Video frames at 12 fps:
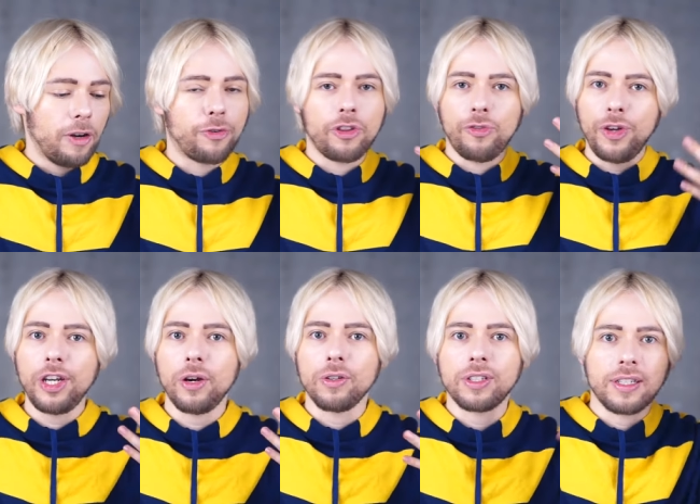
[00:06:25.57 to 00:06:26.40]
for the
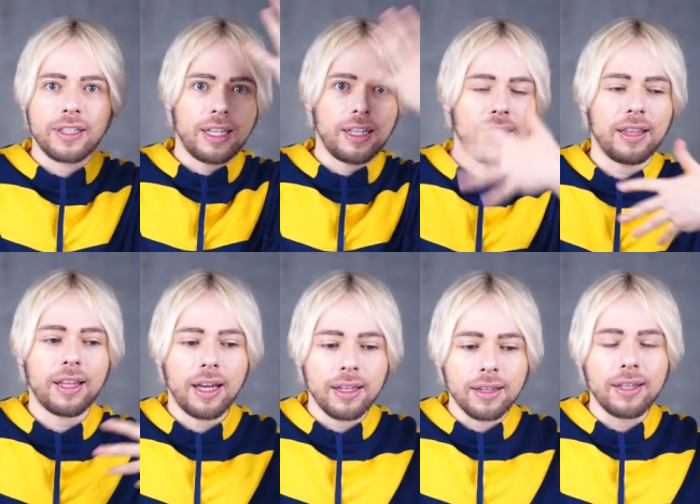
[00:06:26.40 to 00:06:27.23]
videos, because
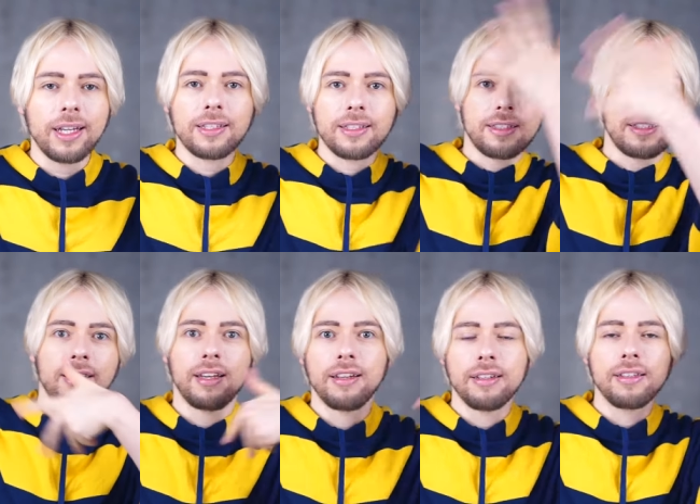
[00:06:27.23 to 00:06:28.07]

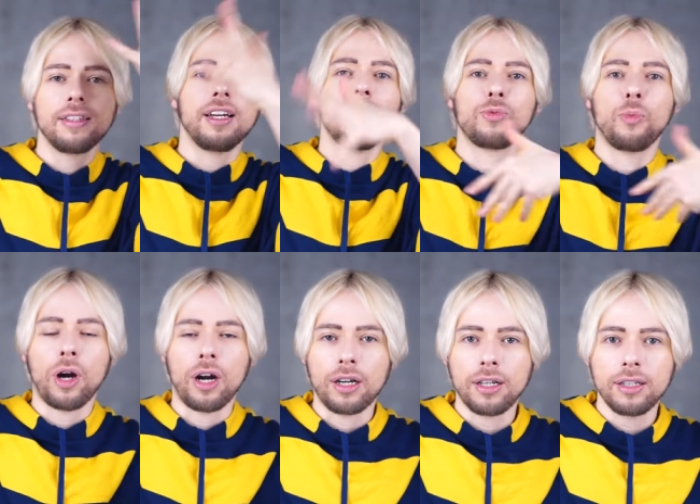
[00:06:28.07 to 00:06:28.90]
this is
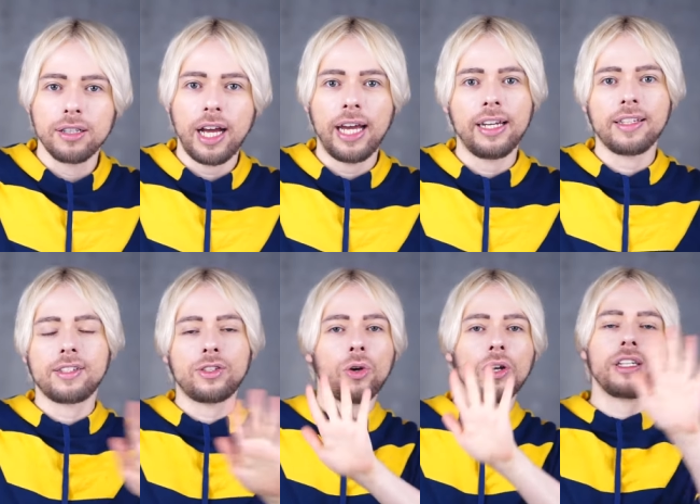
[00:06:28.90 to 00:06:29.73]
work and
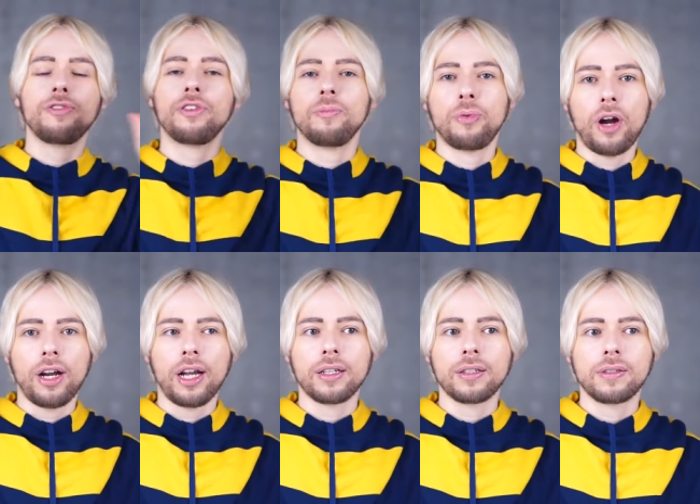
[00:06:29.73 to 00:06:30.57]
it's totally different
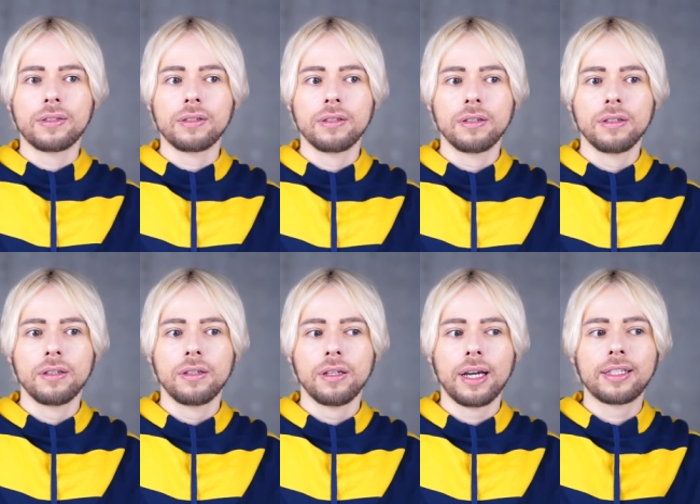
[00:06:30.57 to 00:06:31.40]
products,
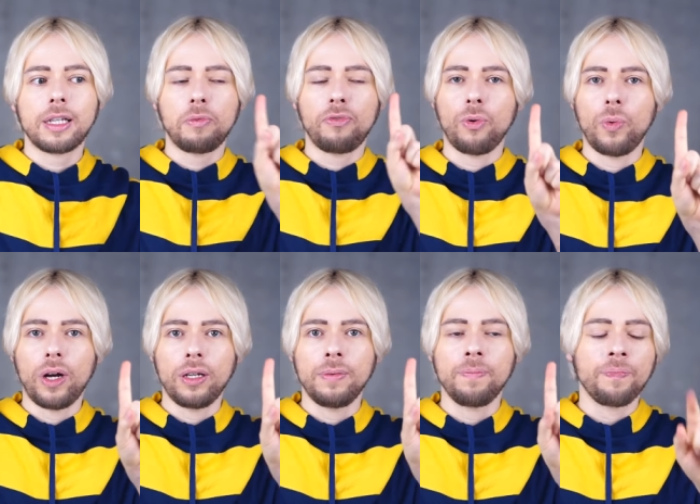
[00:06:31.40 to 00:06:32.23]
except for
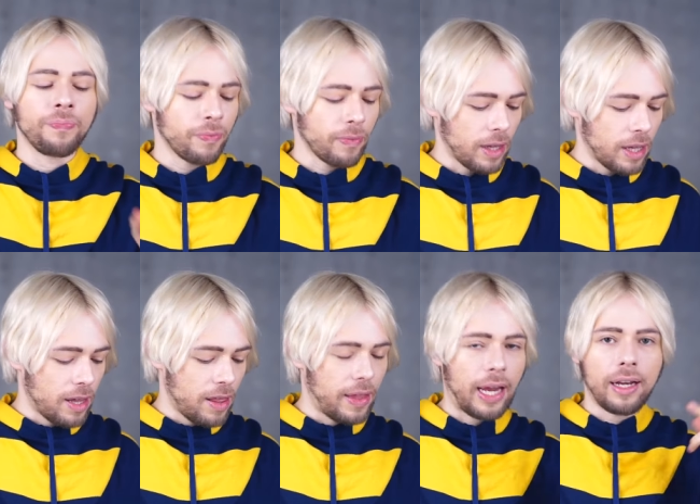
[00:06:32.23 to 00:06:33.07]
one,
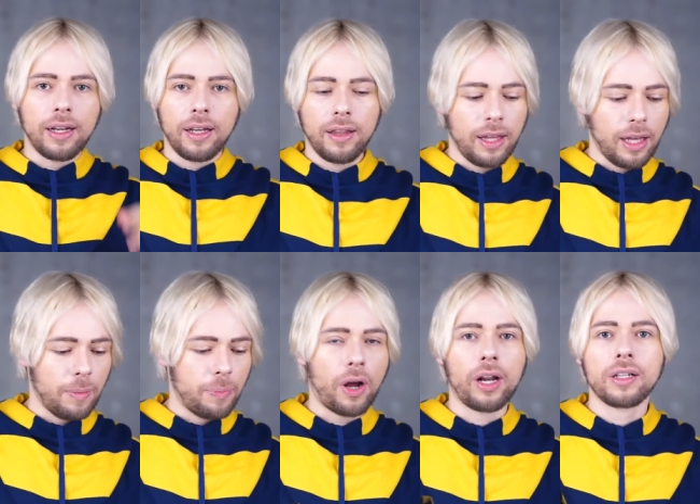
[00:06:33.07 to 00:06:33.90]
than
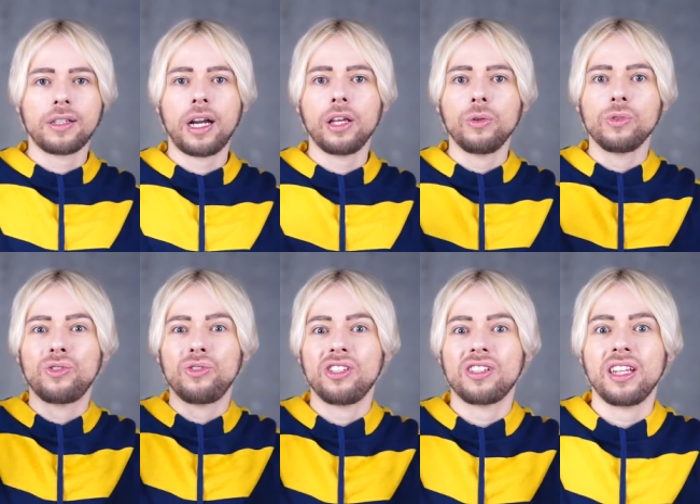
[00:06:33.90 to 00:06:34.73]
the products that I use
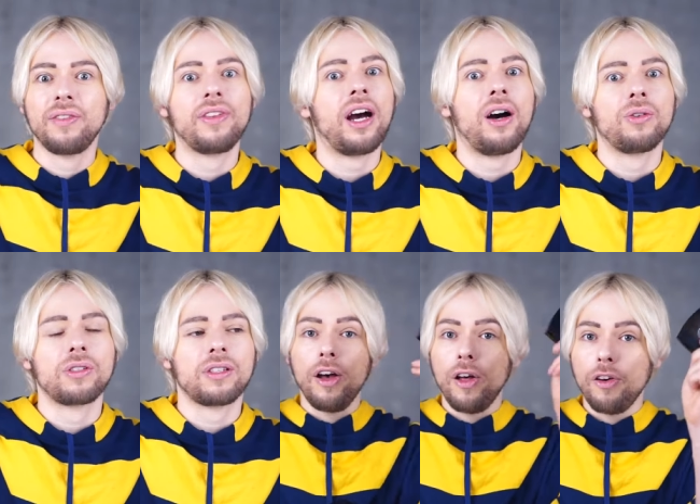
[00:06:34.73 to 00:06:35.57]
to just leave the
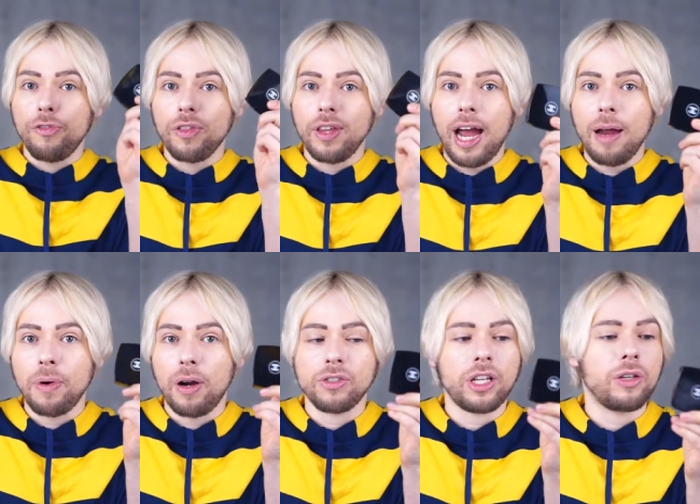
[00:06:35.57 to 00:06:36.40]
house. For the
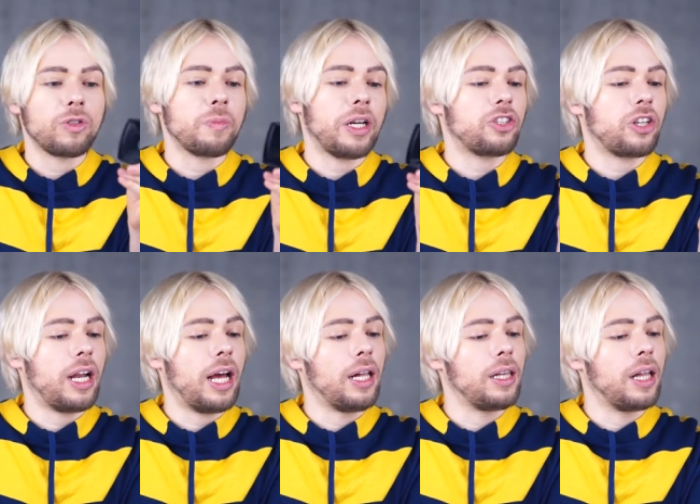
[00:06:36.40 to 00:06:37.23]
eyebrows, I use my
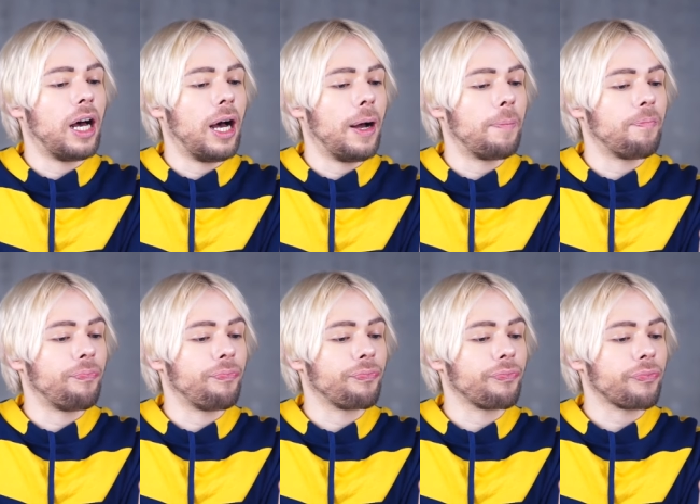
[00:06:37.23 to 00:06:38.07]
Chanel
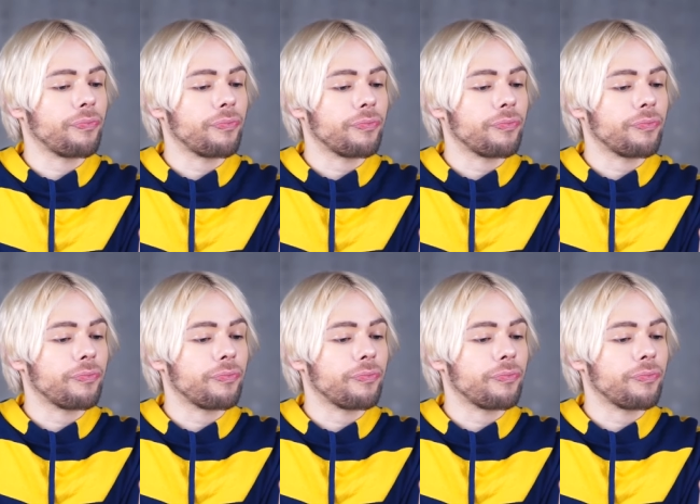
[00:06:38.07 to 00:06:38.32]
um,